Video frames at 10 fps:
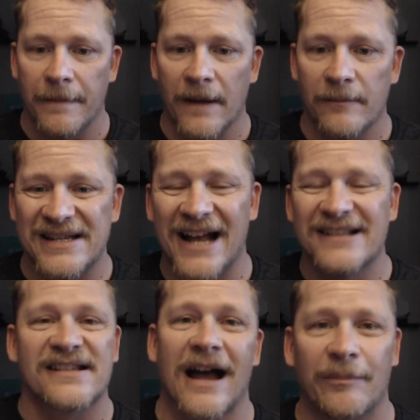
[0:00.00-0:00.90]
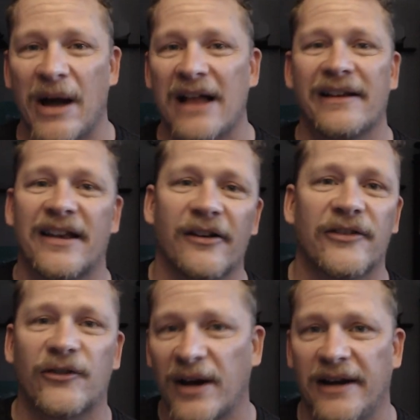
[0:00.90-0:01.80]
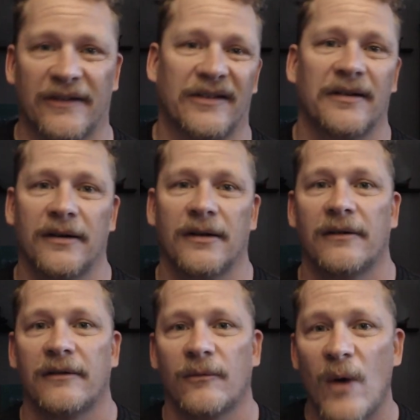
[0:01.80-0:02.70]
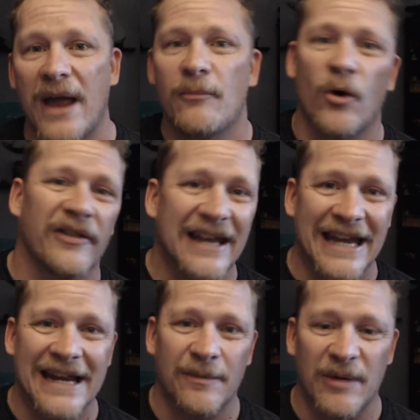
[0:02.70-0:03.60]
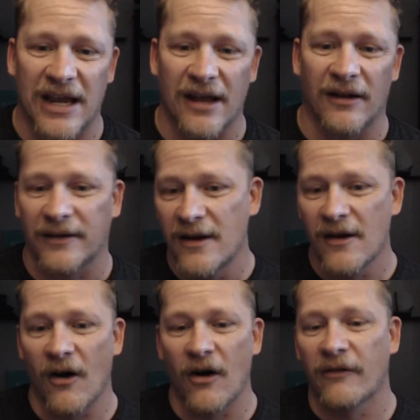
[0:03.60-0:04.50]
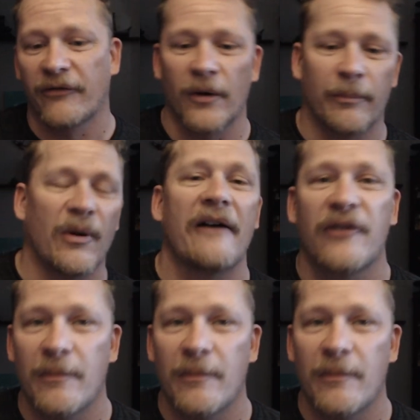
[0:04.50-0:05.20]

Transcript: Besides, stockpiling kills trees way more than need to be killed, all for profit